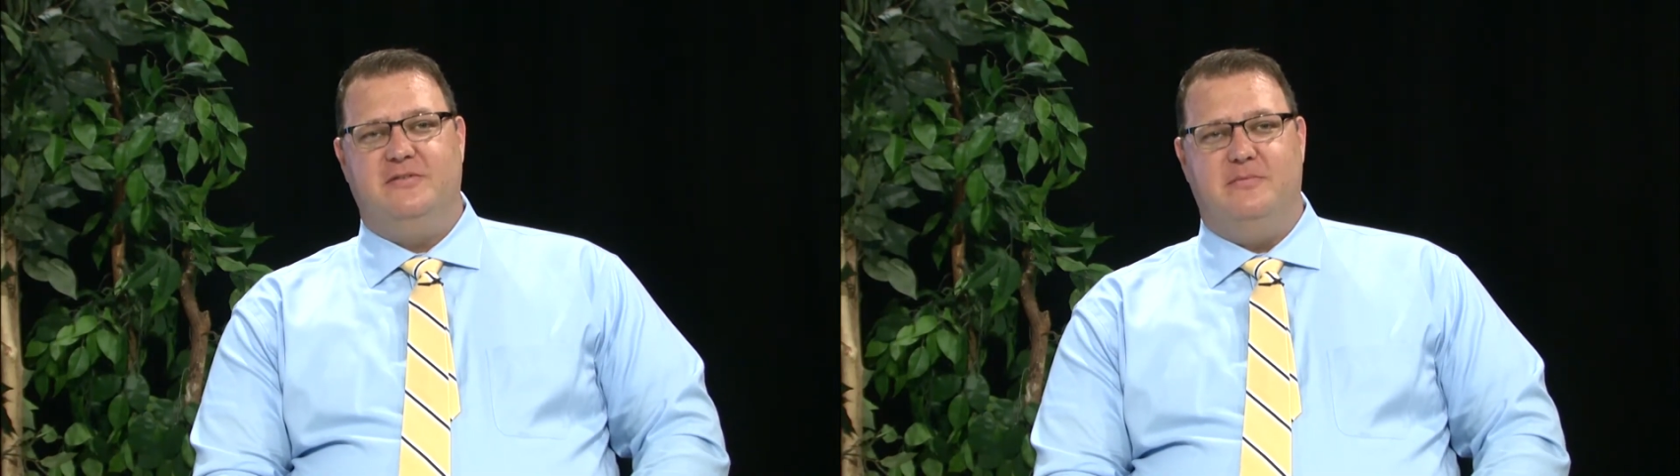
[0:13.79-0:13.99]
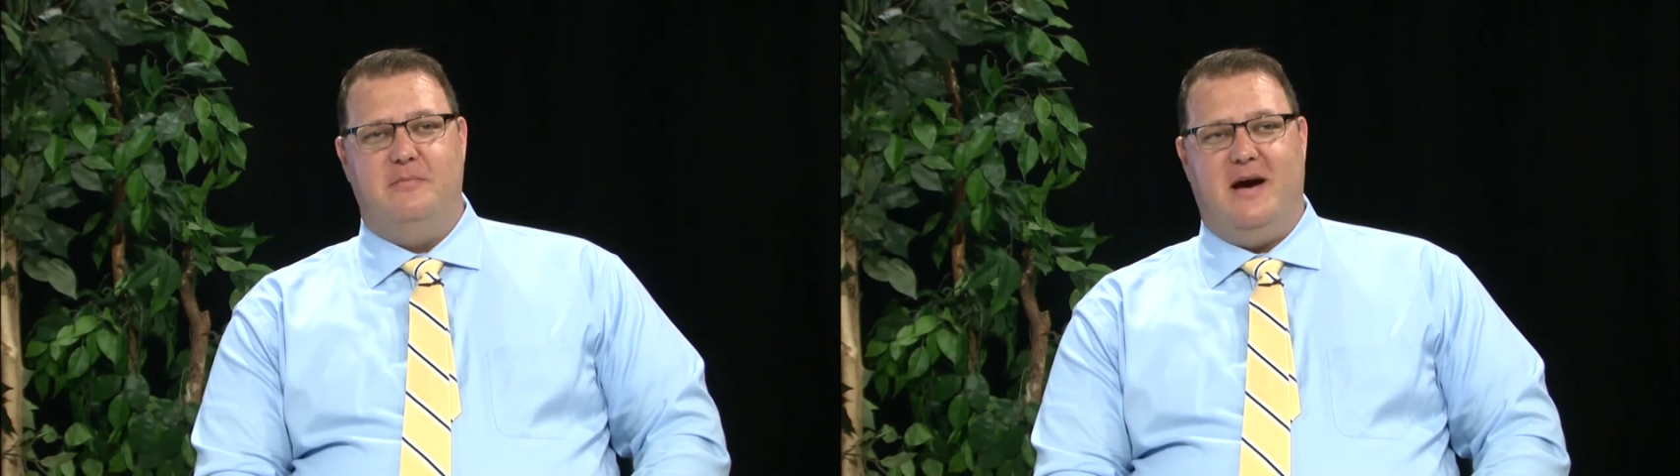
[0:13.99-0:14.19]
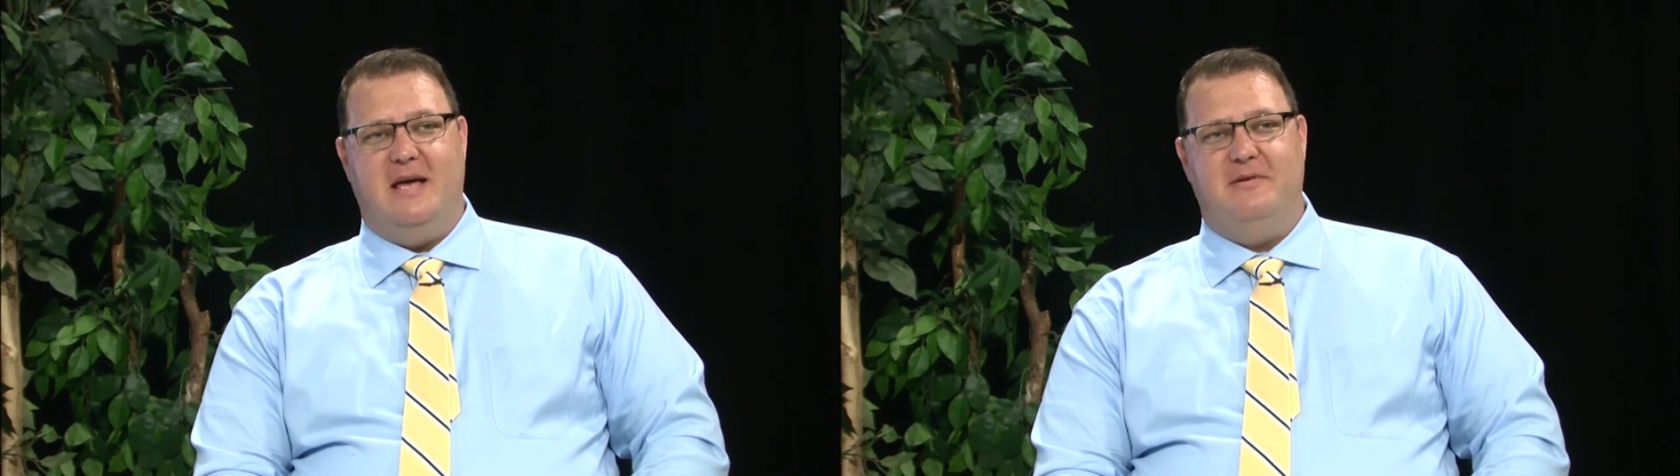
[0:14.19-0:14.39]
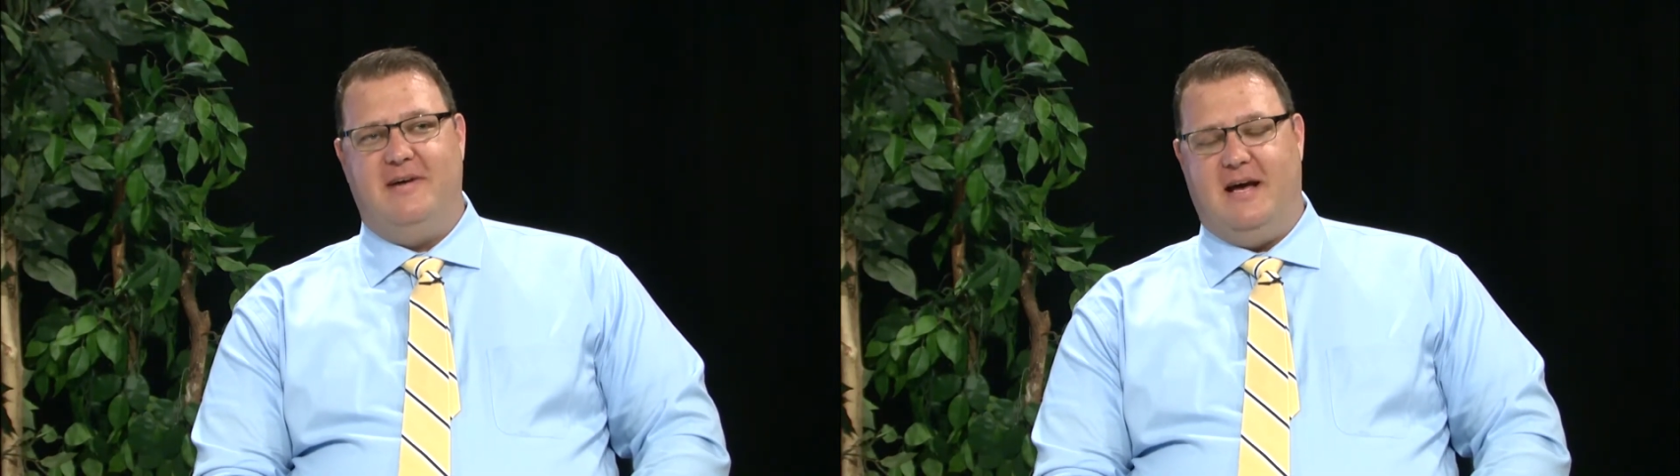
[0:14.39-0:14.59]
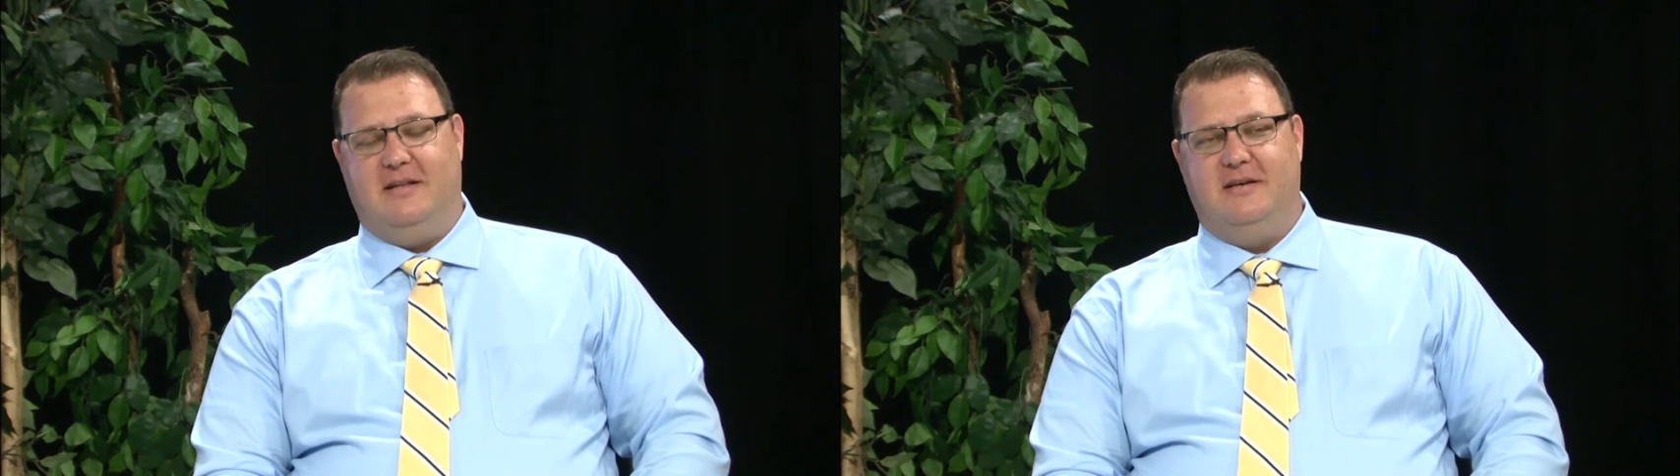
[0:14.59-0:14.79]
from the Miami
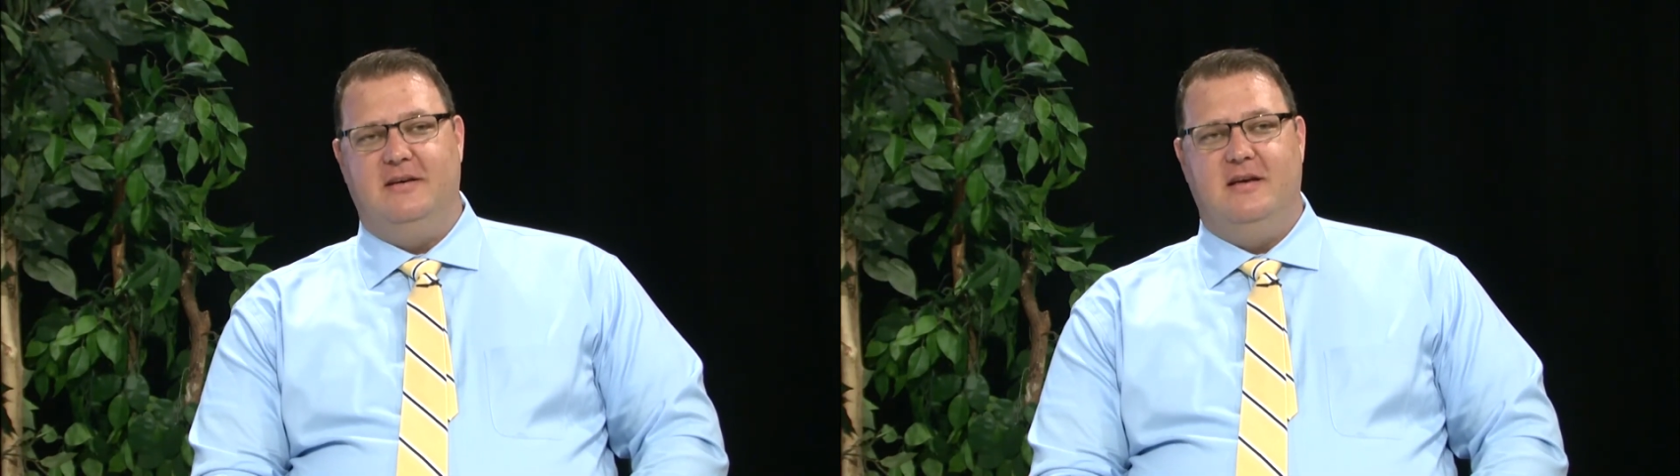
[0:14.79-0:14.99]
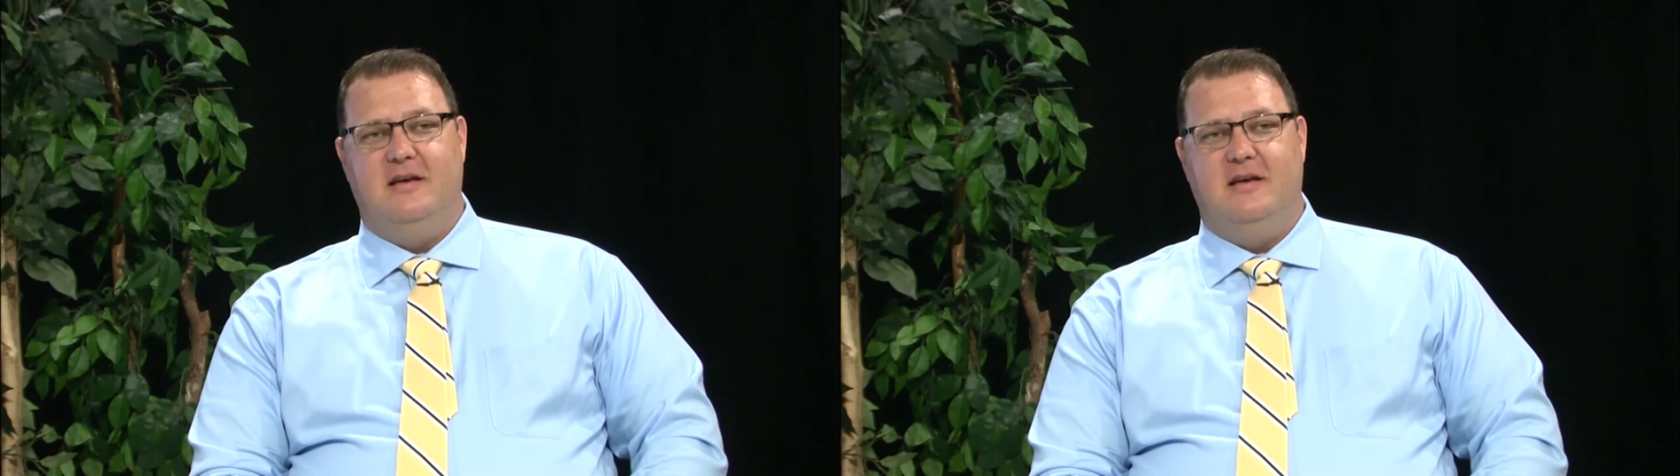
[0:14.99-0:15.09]
Valley